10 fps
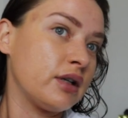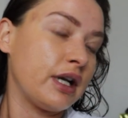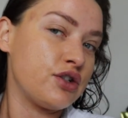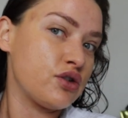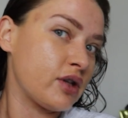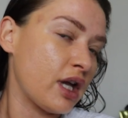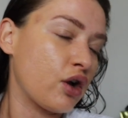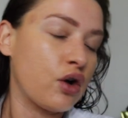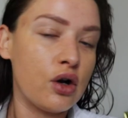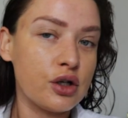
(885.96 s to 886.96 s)
And it's just got that
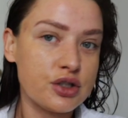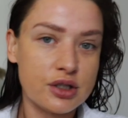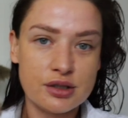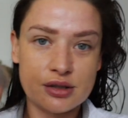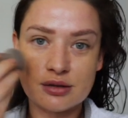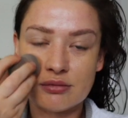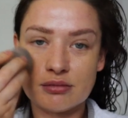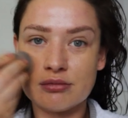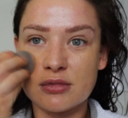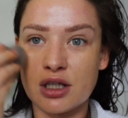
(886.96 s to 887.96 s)
gorgeous
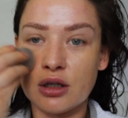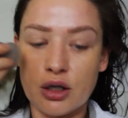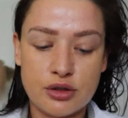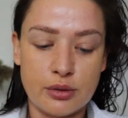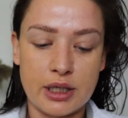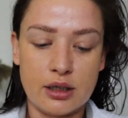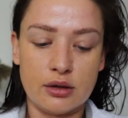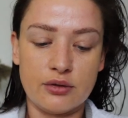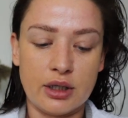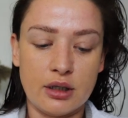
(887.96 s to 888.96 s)
glow to it. I
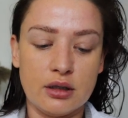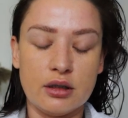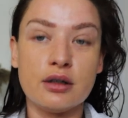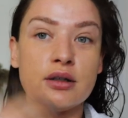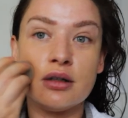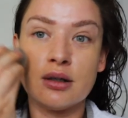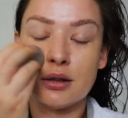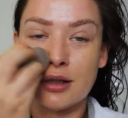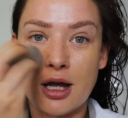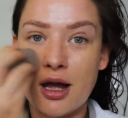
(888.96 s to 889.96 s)
love it.
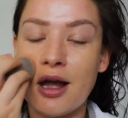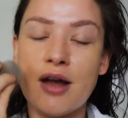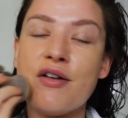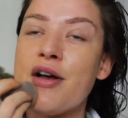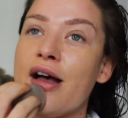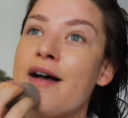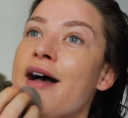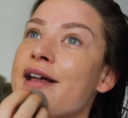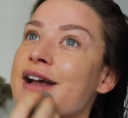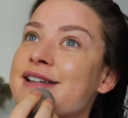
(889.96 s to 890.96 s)

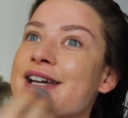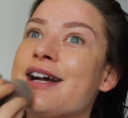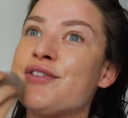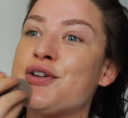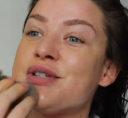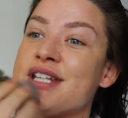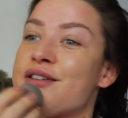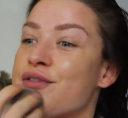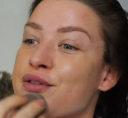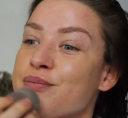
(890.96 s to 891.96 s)
Like I say, I've used
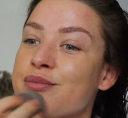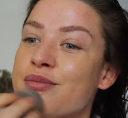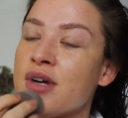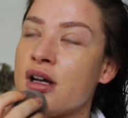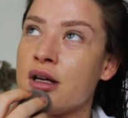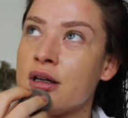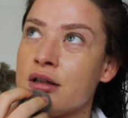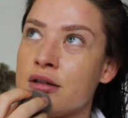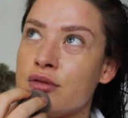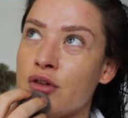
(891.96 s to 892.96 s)
it for
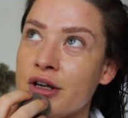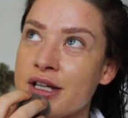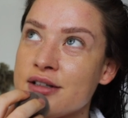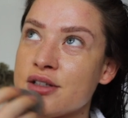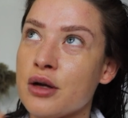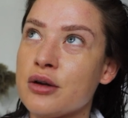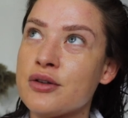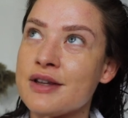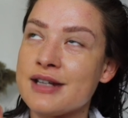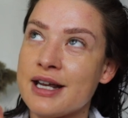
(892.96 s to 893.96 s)
4 years? No,
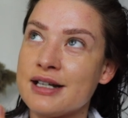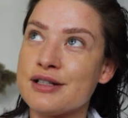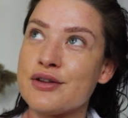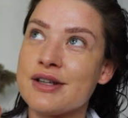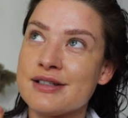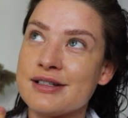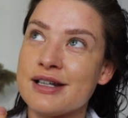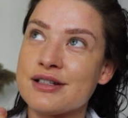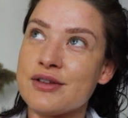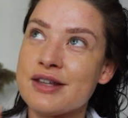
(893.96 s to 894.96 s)
2018,
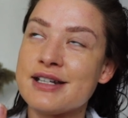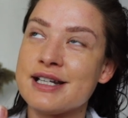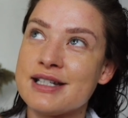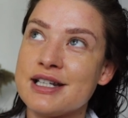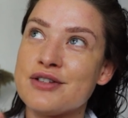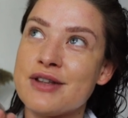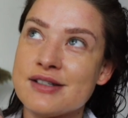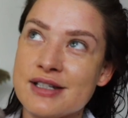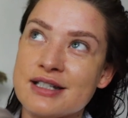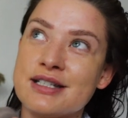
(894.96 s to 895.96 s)
2019,
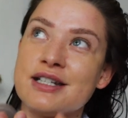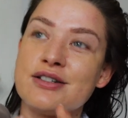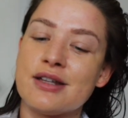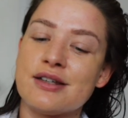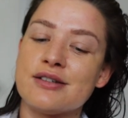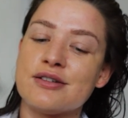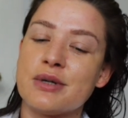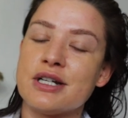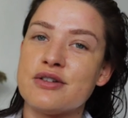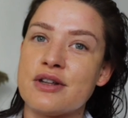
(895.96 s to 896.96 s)

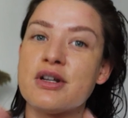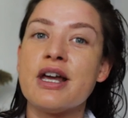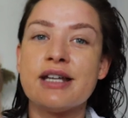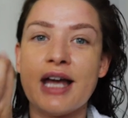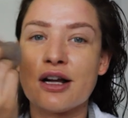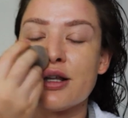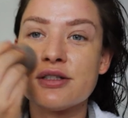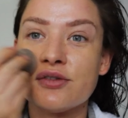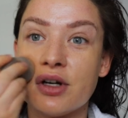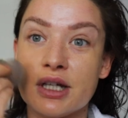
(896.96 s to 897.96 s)
2020. Yeah, close
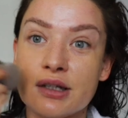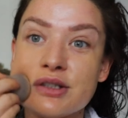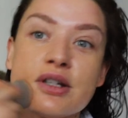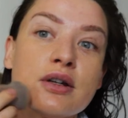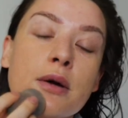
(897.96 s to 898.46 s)
to 4 years.